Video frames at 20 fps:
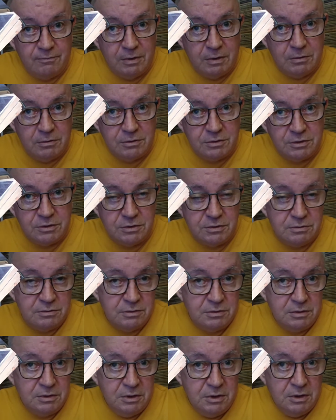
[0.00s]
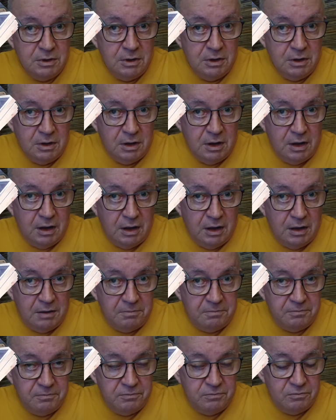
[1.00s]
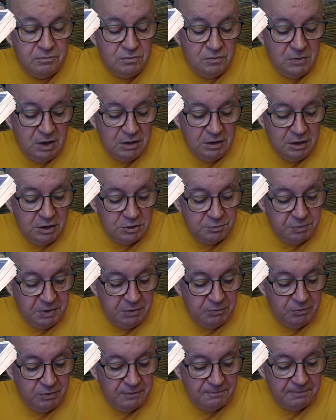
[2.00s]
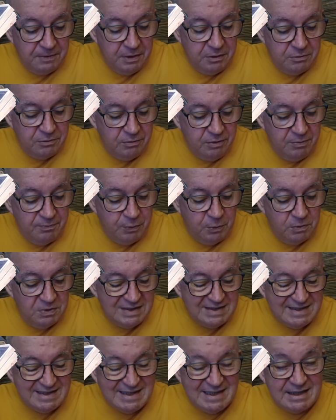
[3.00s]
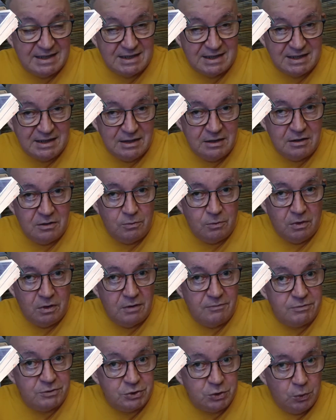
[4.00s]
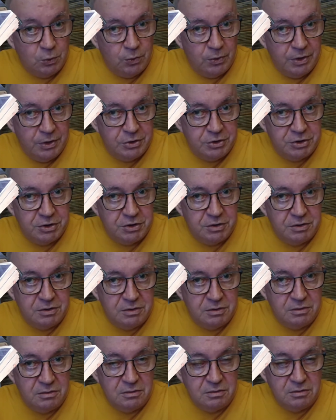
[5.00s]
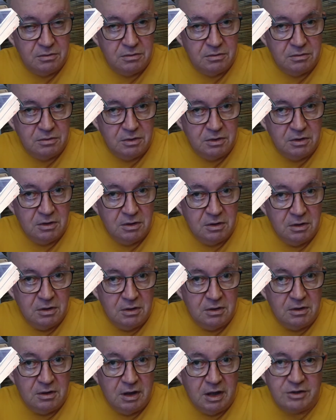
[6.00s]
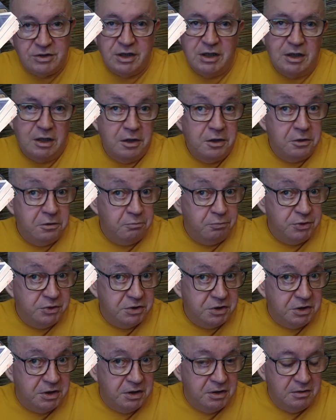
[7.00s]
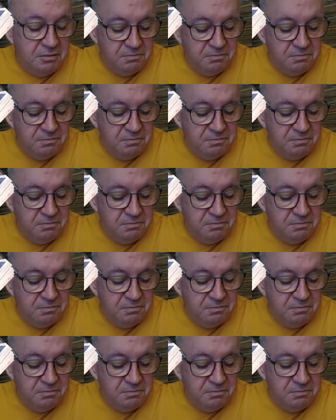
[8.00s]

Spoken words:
volts, that gives me roughly 3.6 kilowatt of storage. That's at 100%.